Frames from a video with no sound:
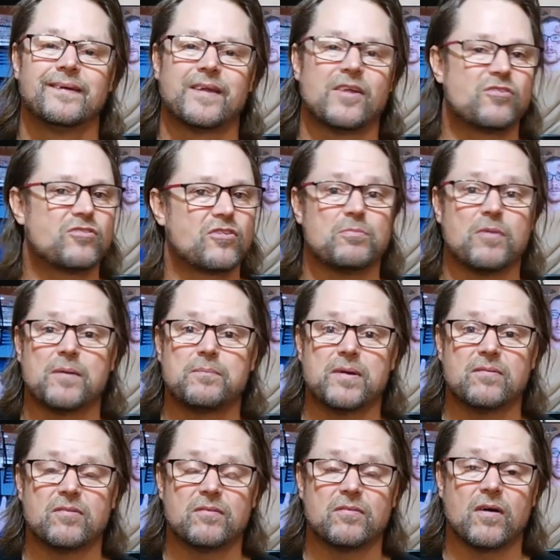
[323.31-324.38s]
It's just my bit
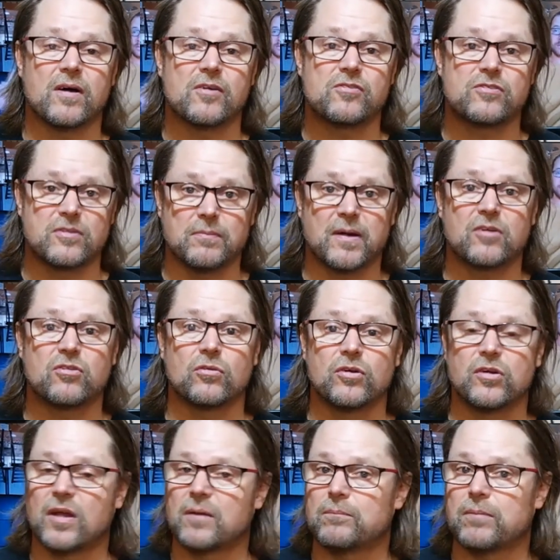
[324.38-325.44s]
of advice to make sure
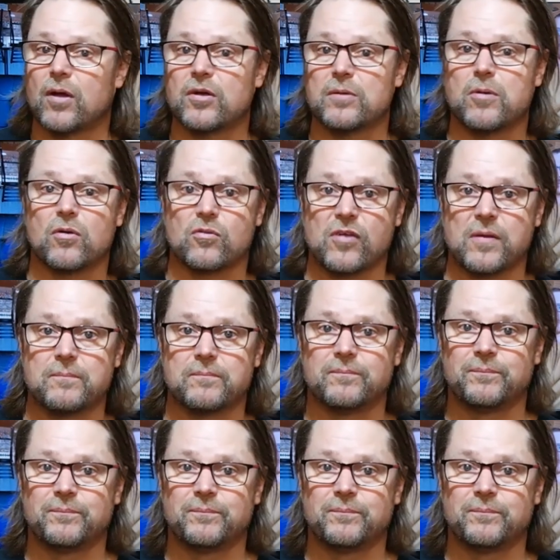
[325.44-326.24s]
you don't blow your bottles up.